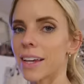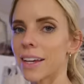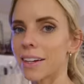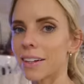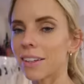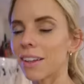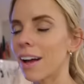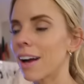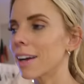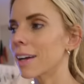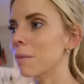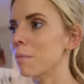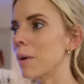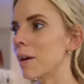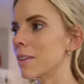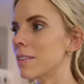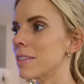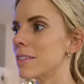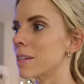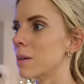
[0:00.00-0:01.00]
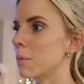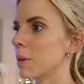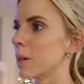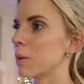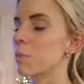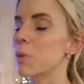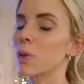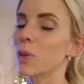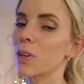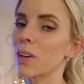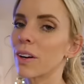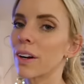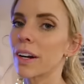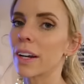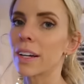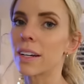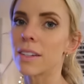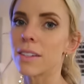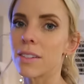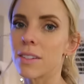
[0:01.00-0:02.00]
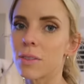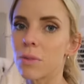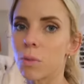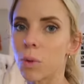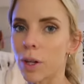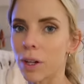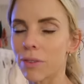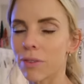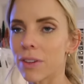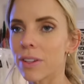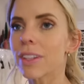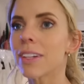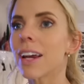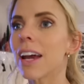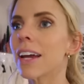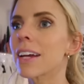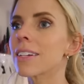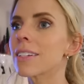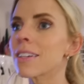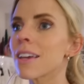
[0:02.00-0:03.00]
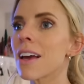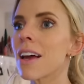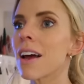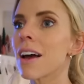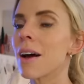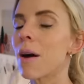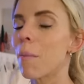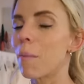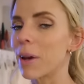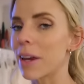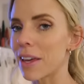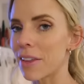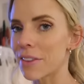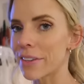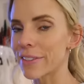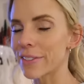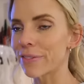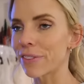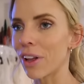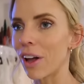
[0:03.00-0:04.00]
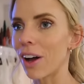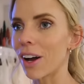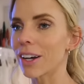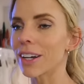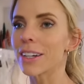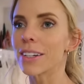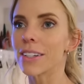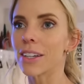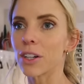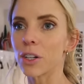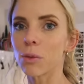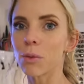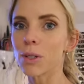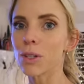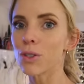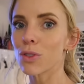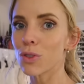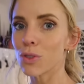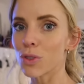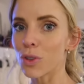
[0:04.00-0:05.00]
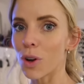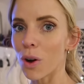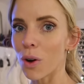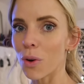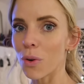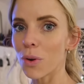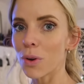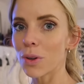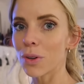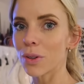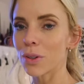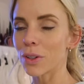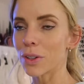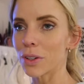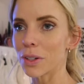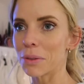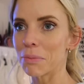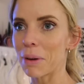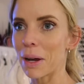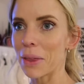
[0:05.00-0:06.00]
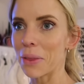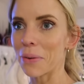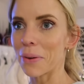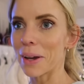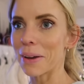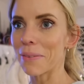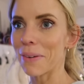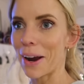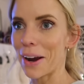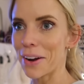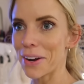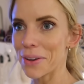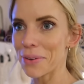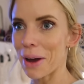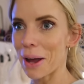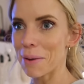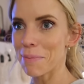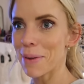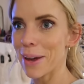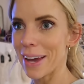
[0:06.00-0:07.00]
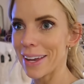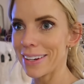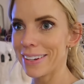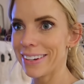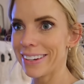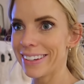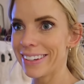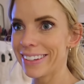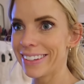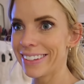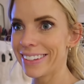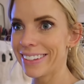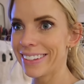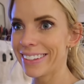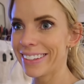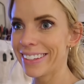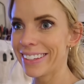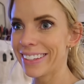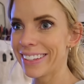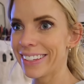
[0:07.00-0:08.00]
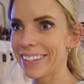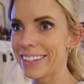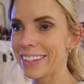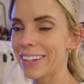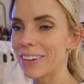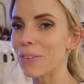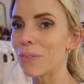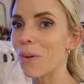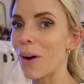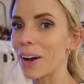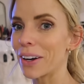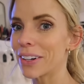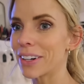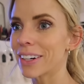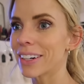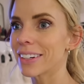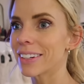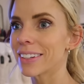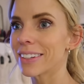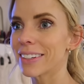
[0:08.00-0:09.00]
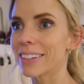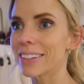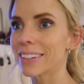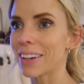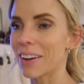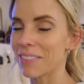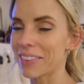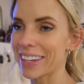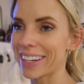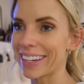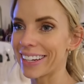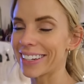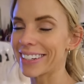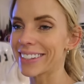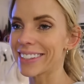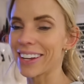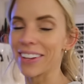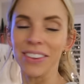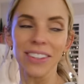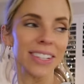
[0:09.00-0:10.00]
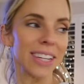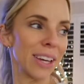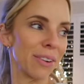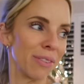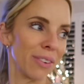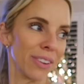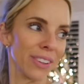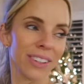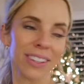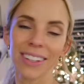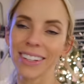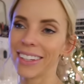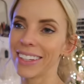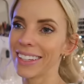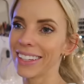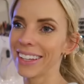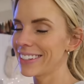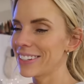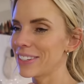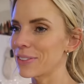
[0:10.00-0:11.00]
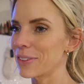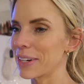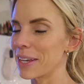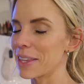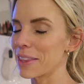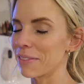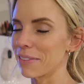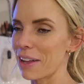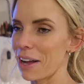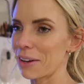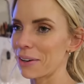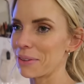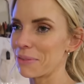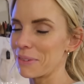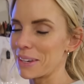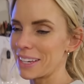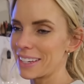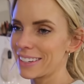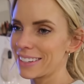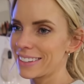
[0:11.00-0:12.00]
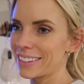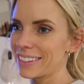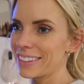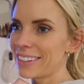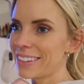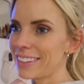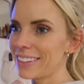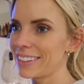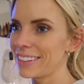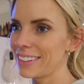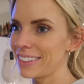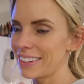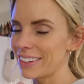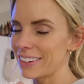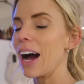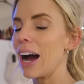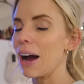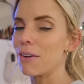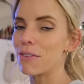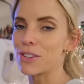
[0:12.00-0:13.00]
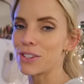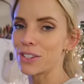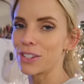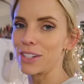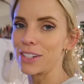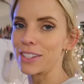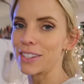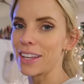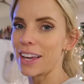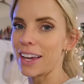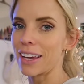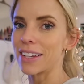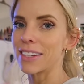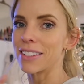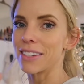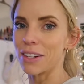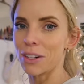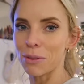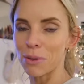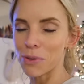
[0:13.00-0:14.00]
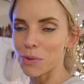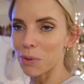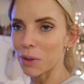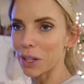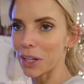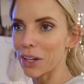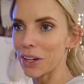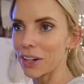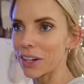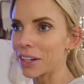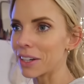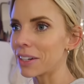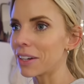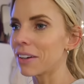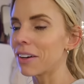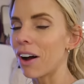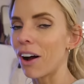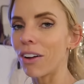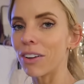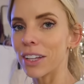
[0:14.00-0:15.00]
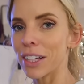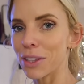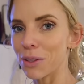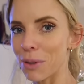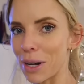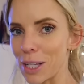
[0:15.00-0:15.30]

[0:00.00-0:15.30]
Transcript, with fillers: 8 o'clock, I'm about to sit at my computer and work for the night. I'm gonna end this vlog. Dinner was so good, by the way. Why are you out of bed? Water? Come get it, it's on the table. Do you wanna end the vlog with me? Yeah. I was just gonna say, dinner was really good. I'll link the